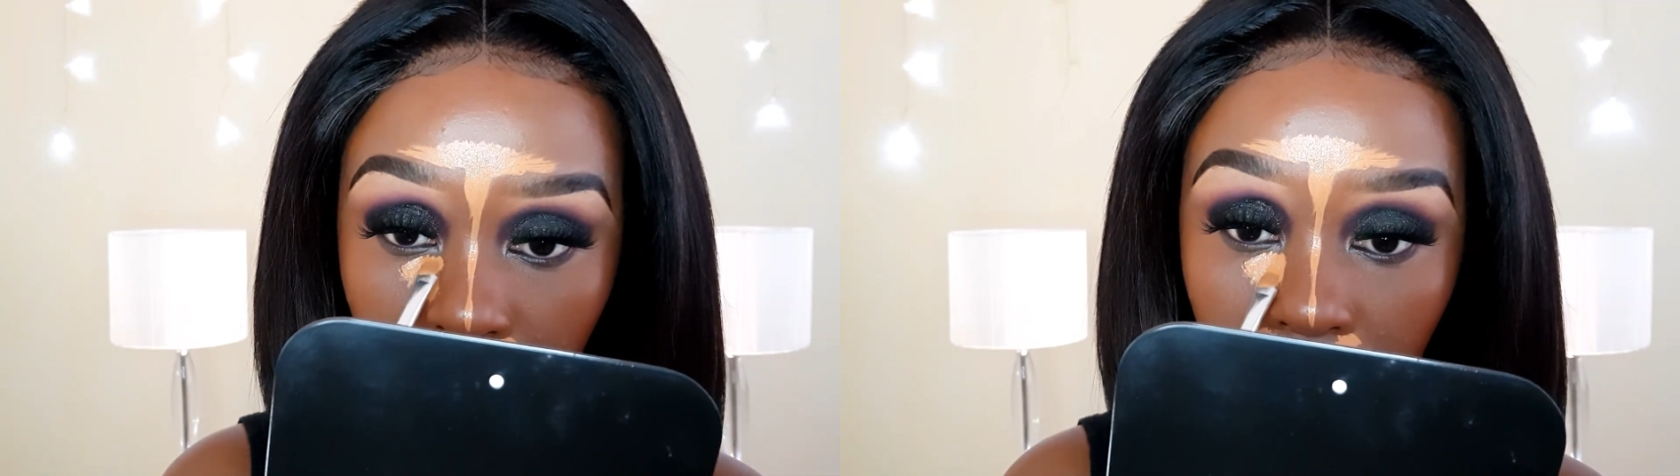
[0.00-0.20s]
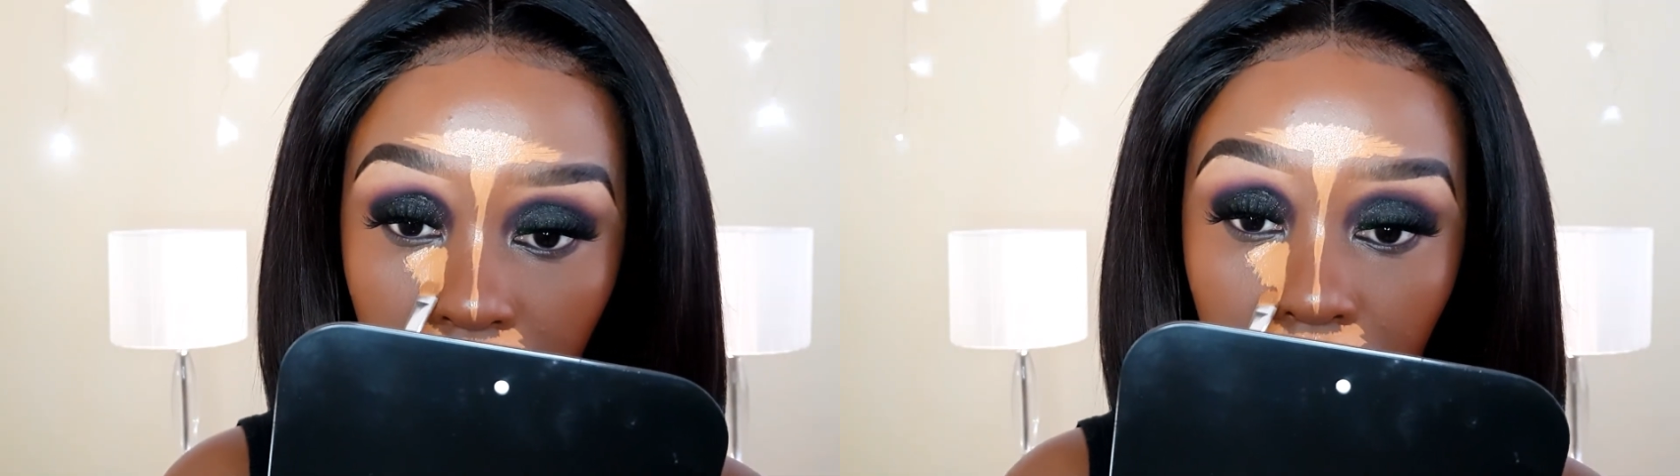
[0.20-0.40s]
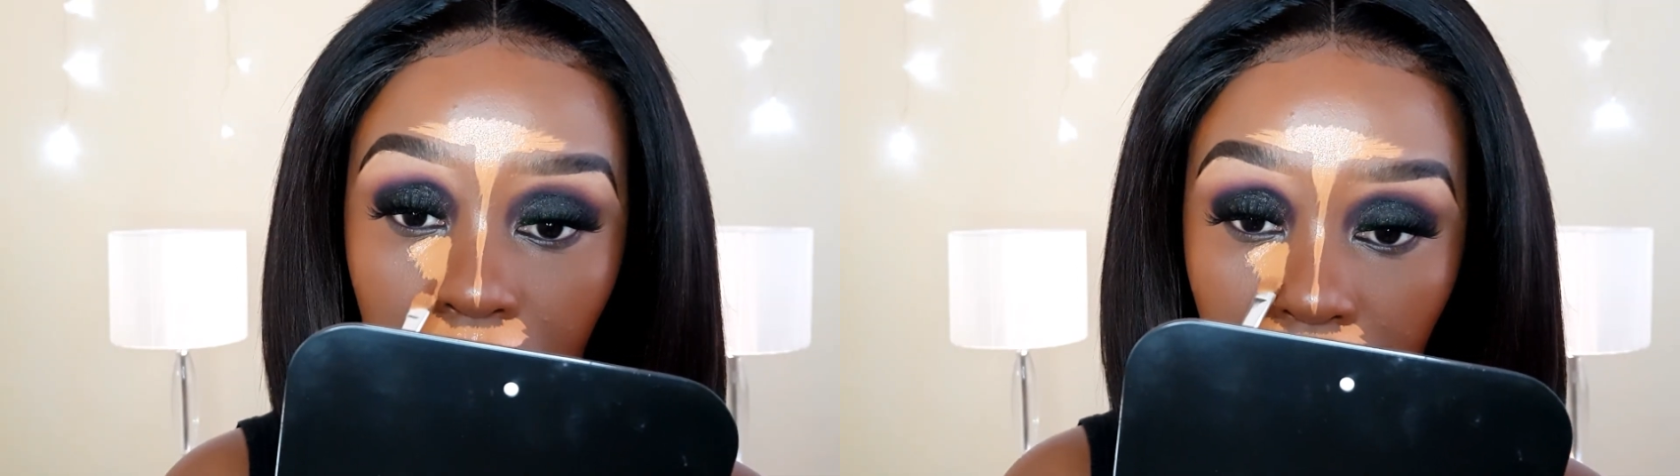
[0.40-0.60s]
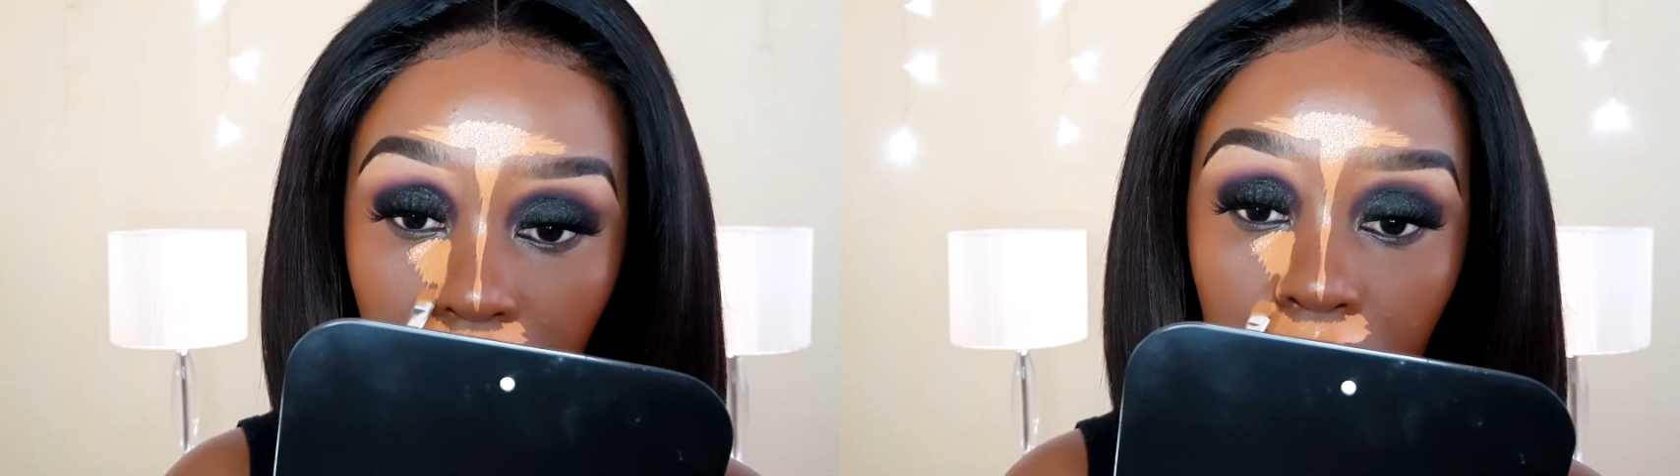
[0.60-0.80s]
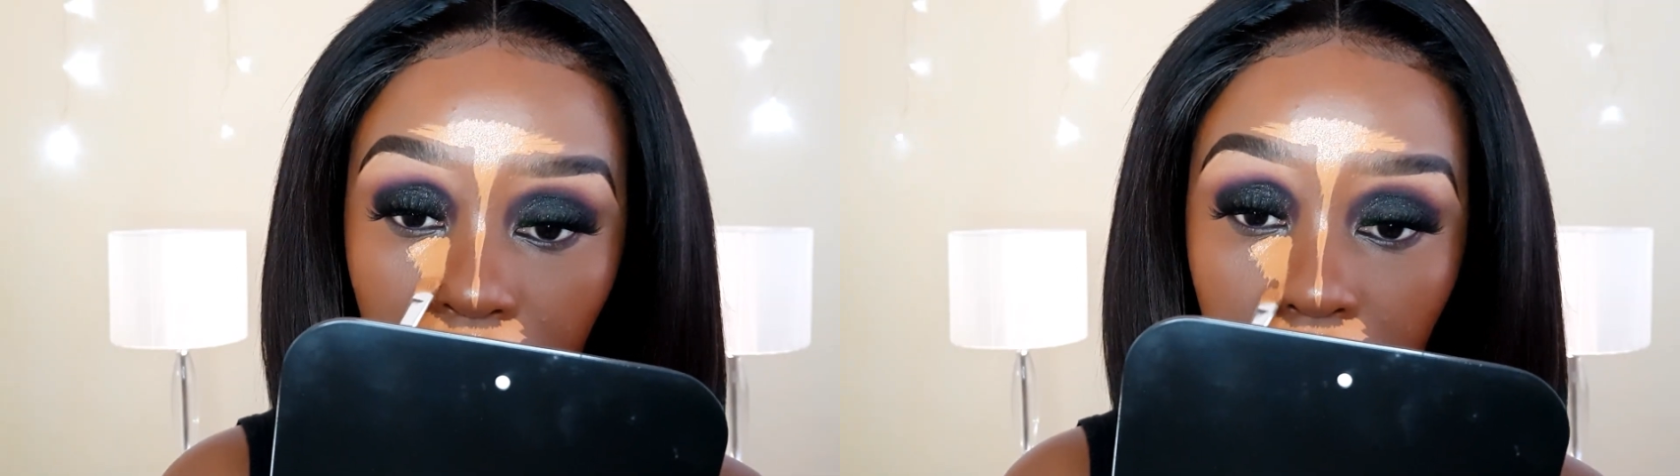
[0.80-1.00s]
Pro
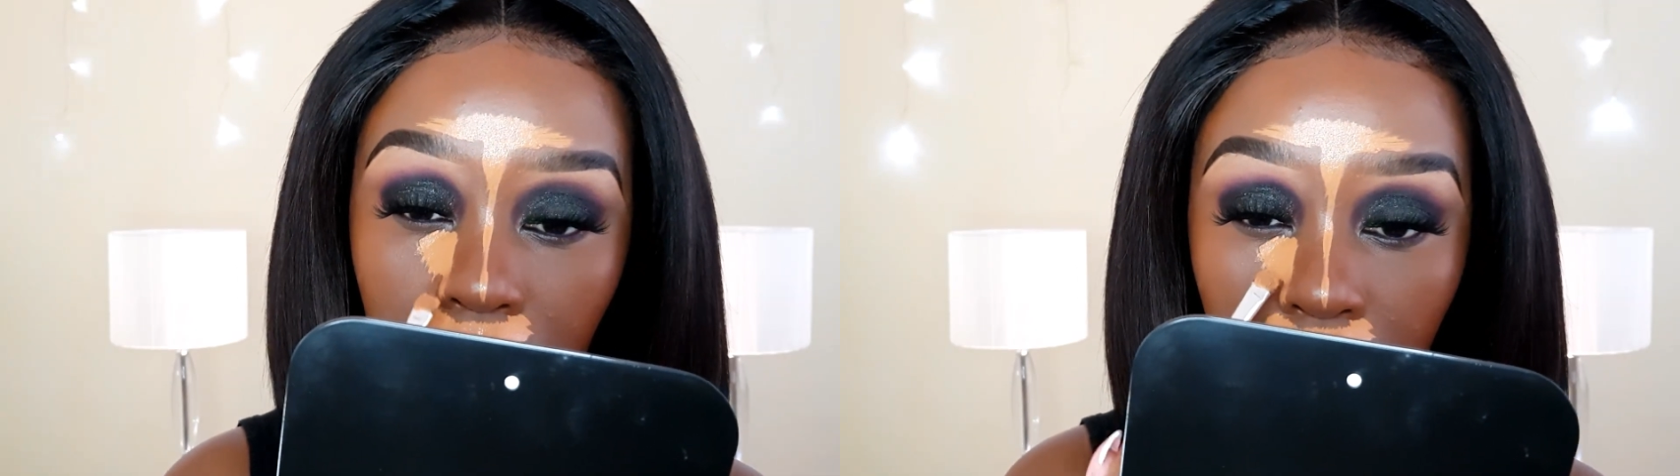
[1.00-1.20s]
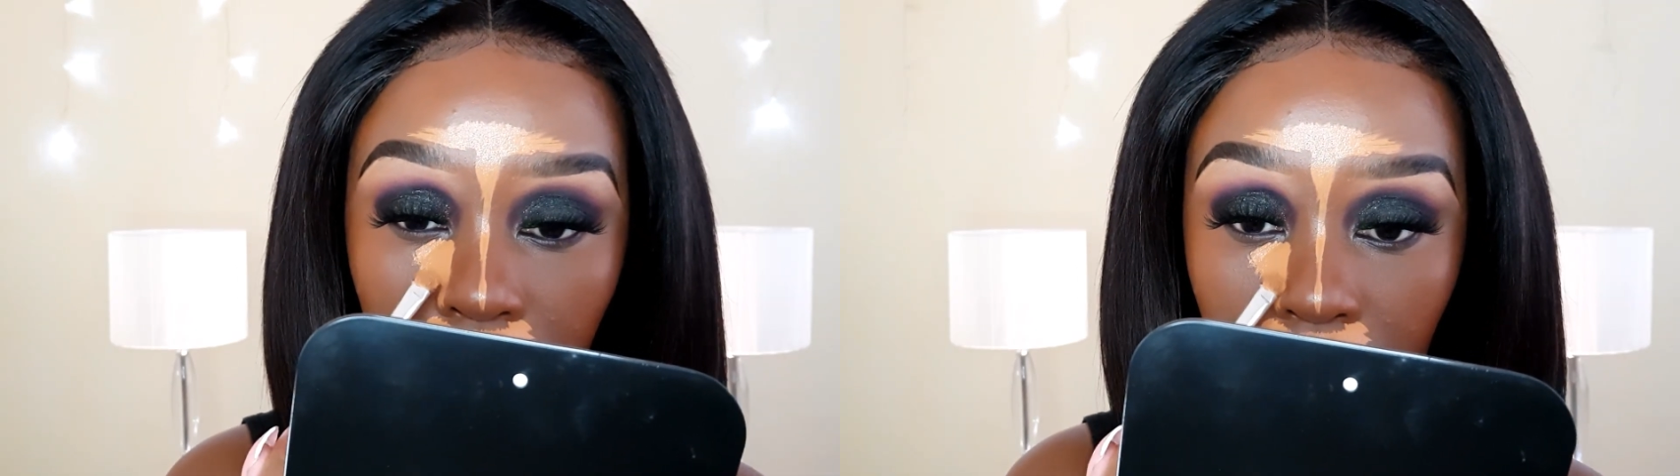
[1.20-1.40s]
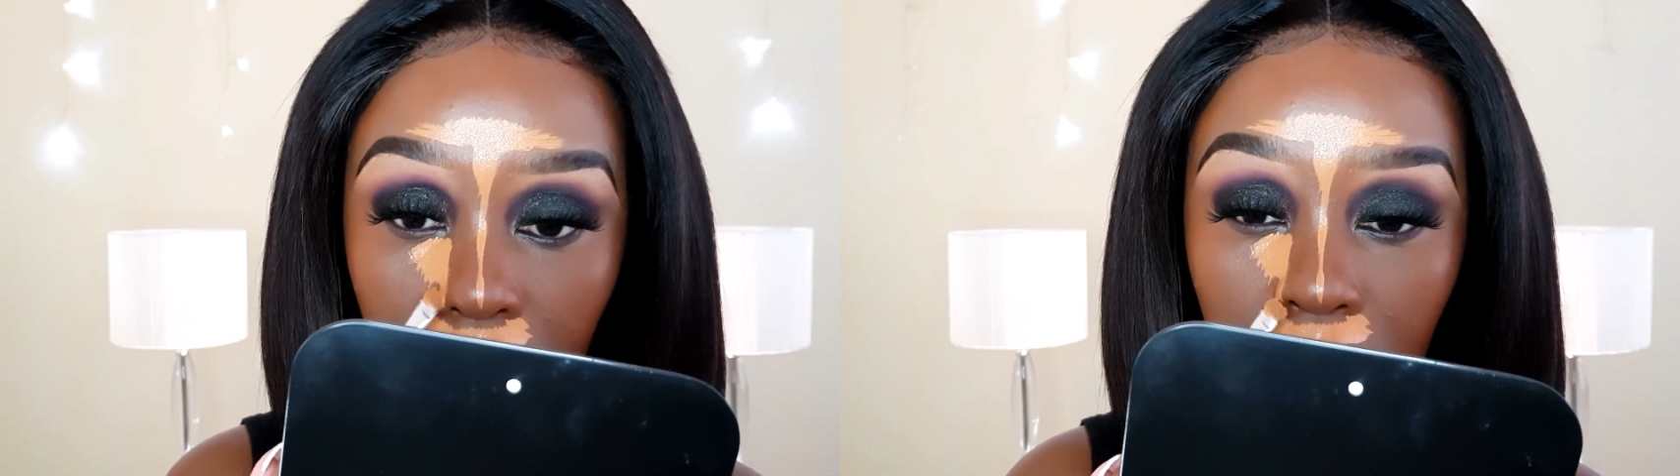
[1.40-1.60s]
Conceal in the shade